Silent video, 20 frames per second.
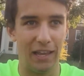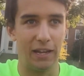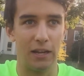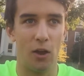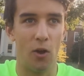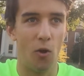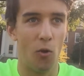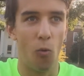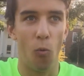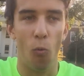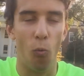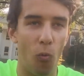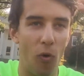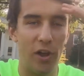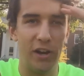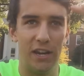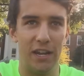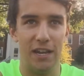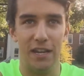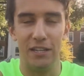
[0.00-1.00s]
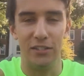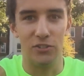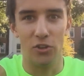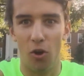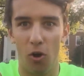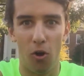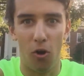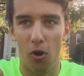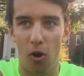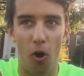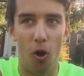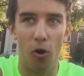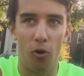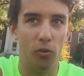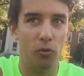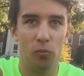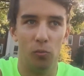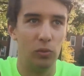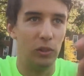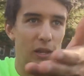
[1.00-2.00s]
Like, what is
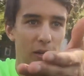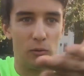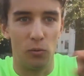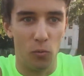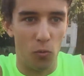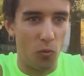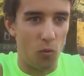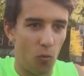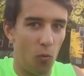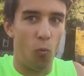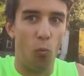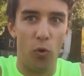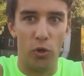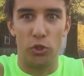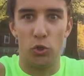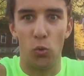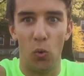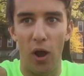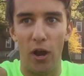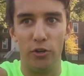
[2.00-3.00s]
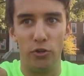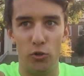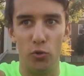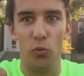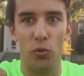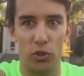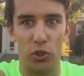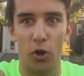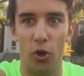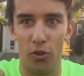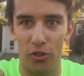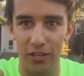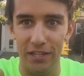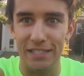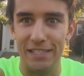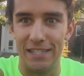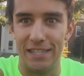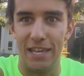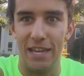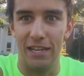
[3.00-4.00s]
all, like, what do I do with all
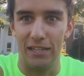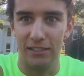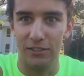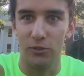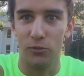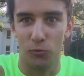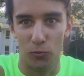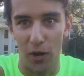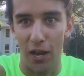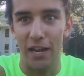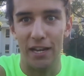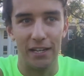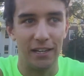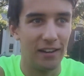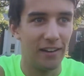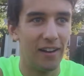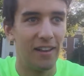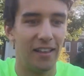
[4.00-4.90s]
these things, right?